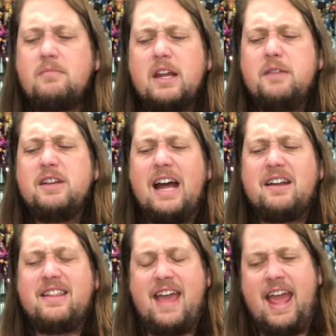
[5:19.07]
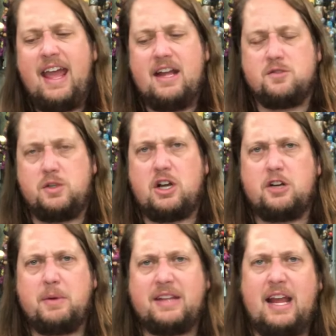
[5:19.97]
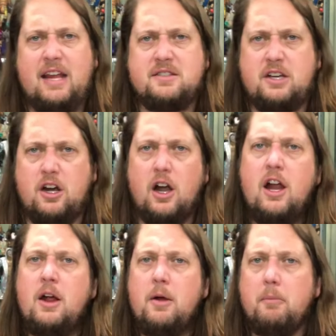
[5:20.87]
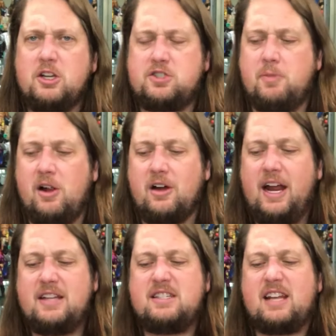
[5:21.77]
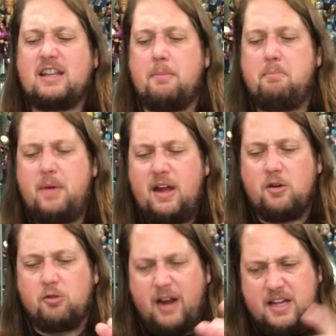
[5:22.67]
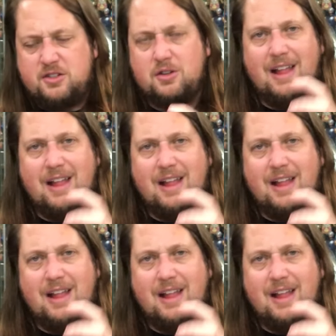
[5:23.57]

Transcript: even down to the hands. We talked about the hands here, much smaller hands. He's got the big razor